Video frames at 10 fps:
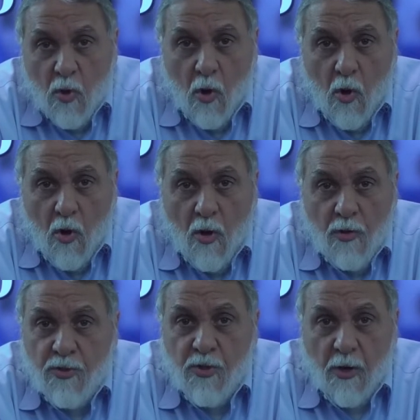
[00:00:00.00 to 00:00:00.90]
all
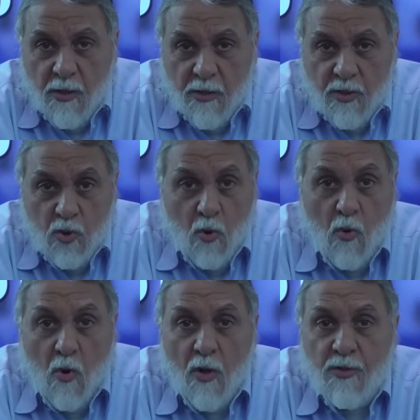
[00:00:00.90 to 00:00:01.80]
the darkness or
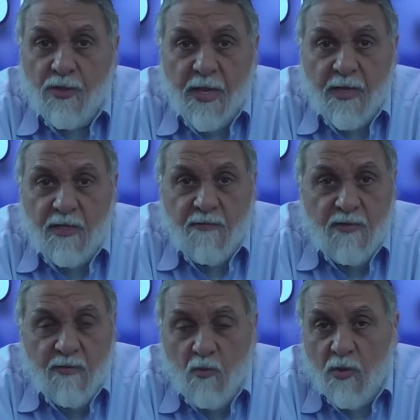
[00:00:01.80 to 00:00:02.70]
all the
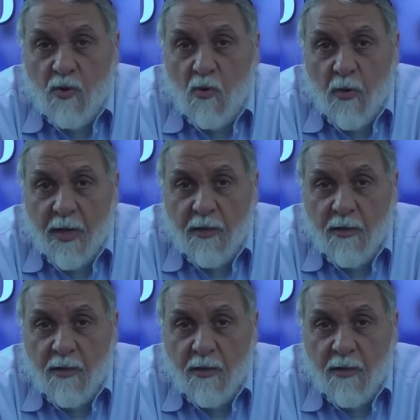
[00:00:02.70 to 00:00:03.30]
negativity will go away.